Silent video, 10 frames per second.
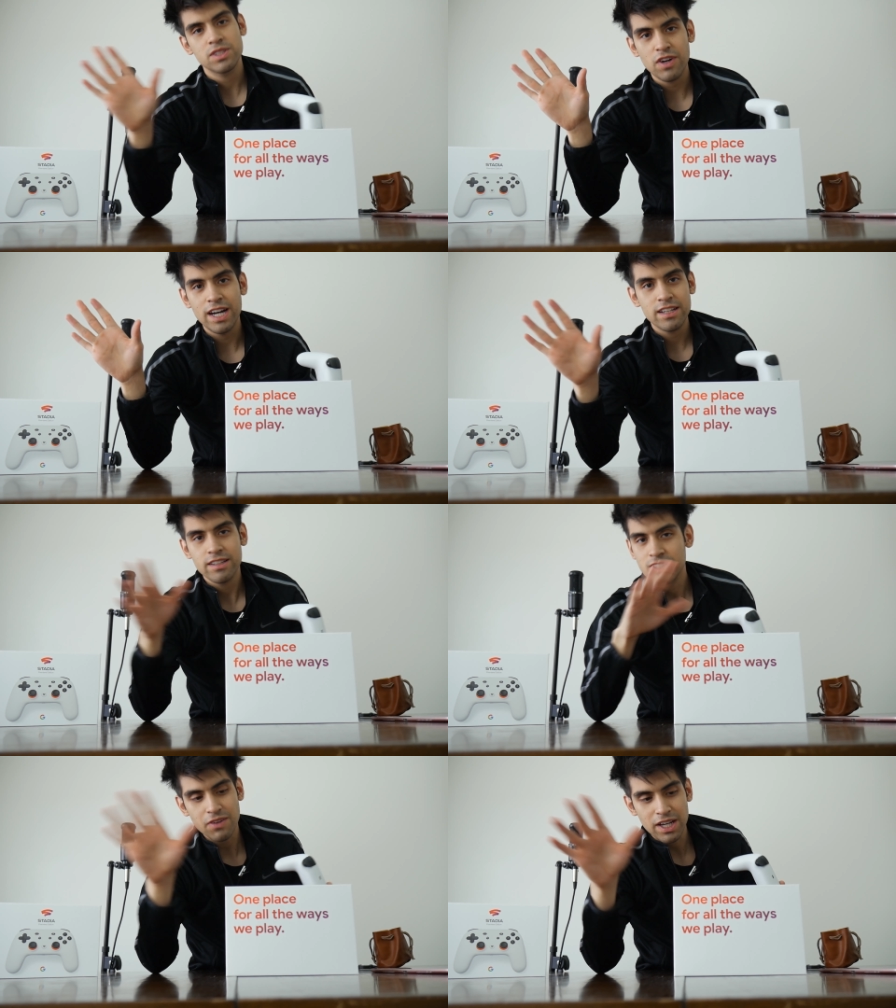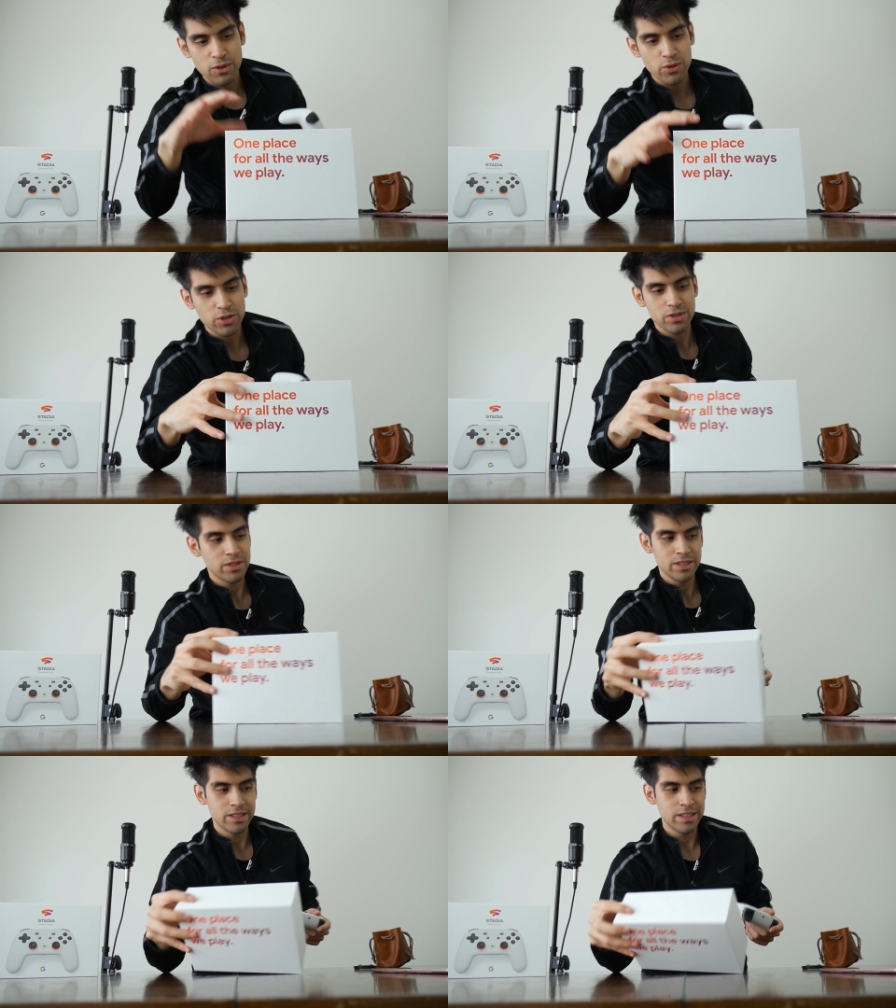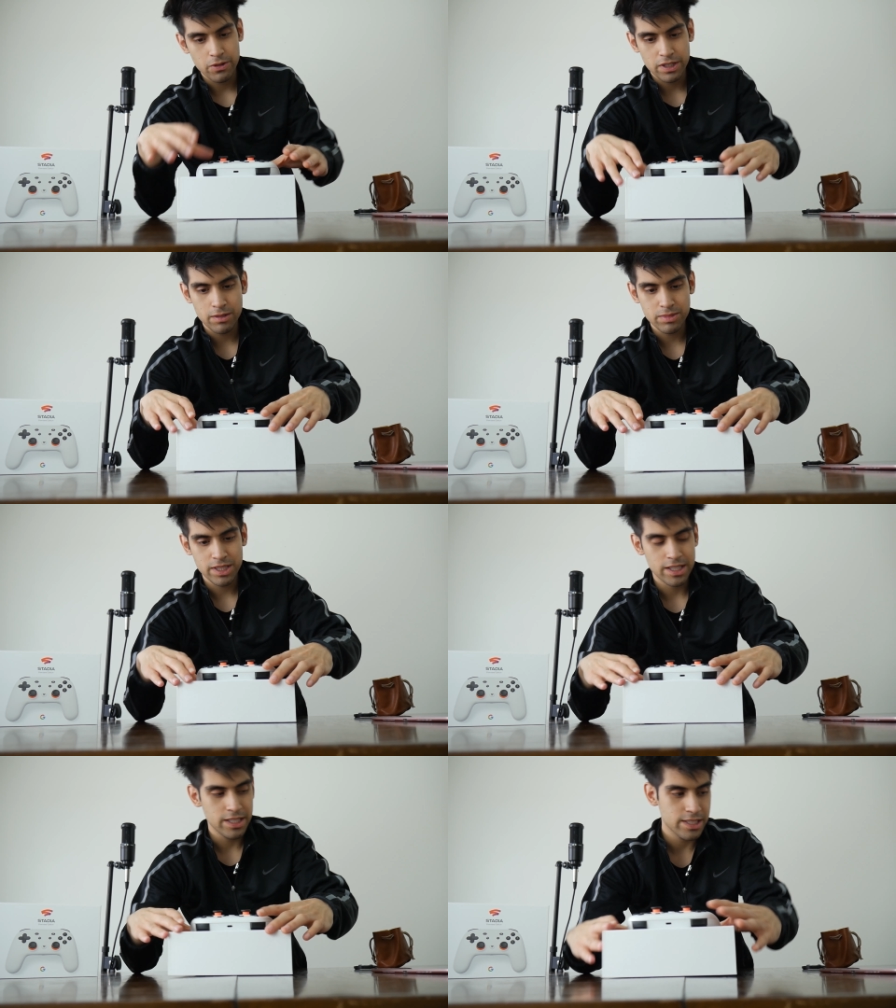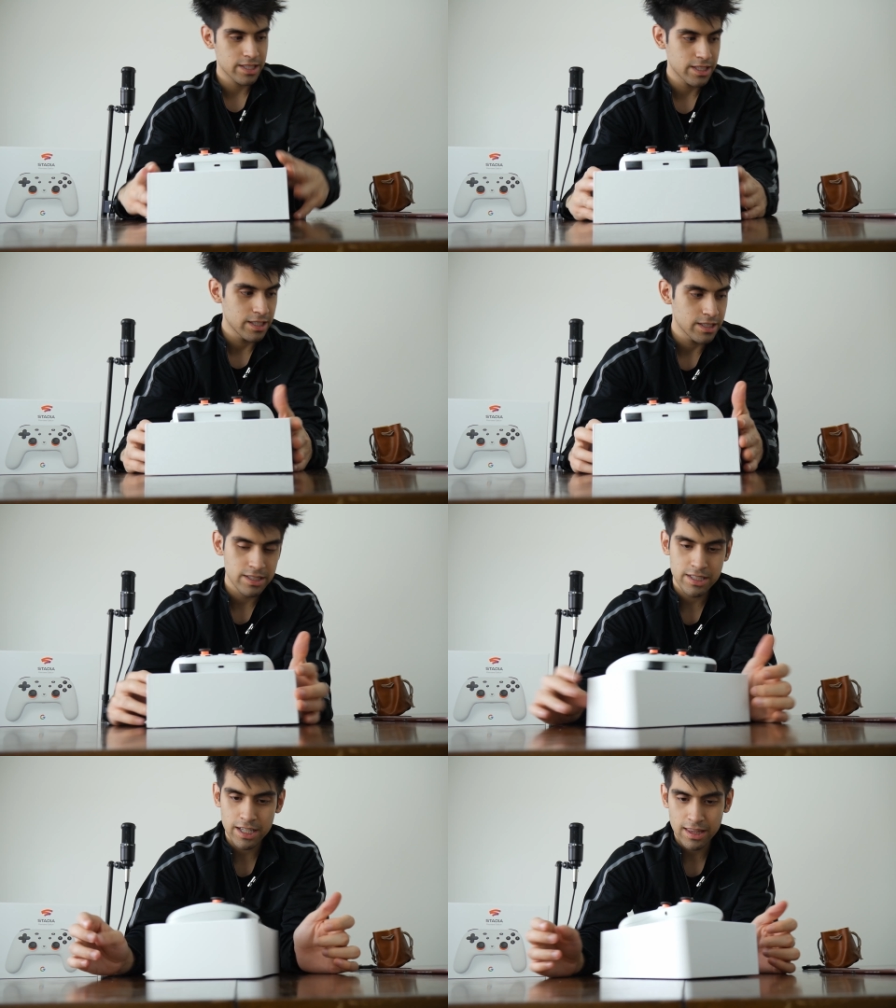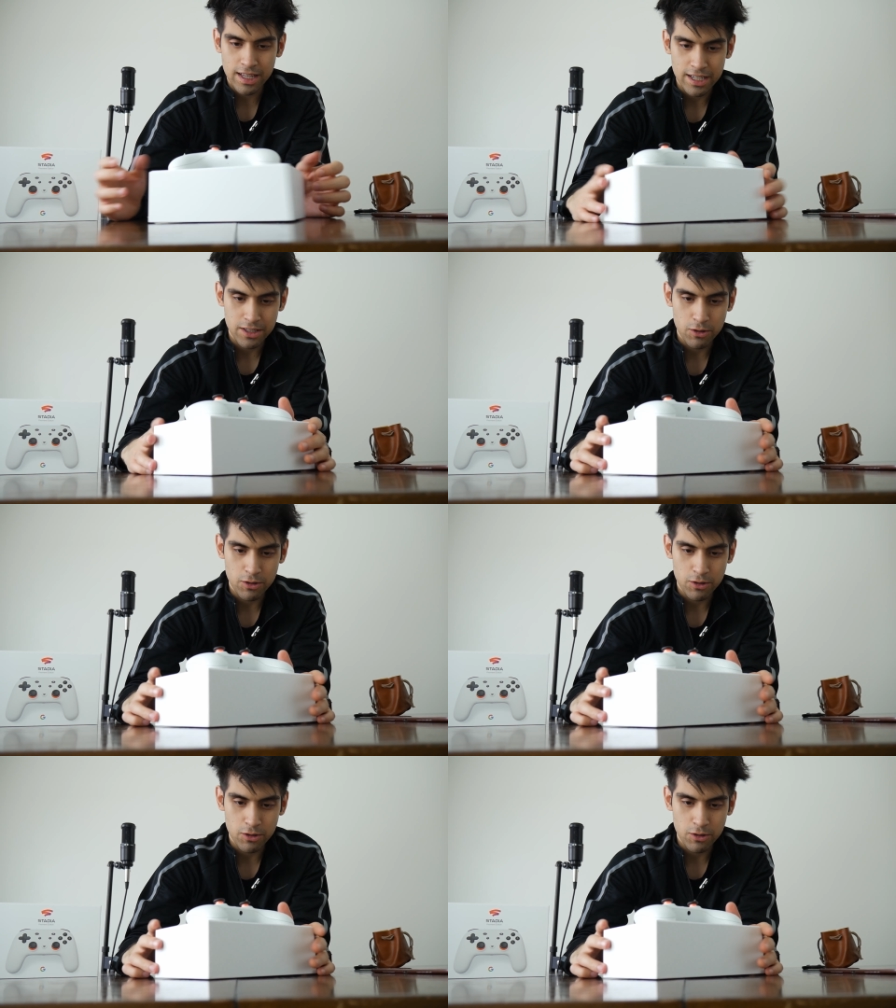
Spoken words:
It's fine, Google. So it comes in this, just like that.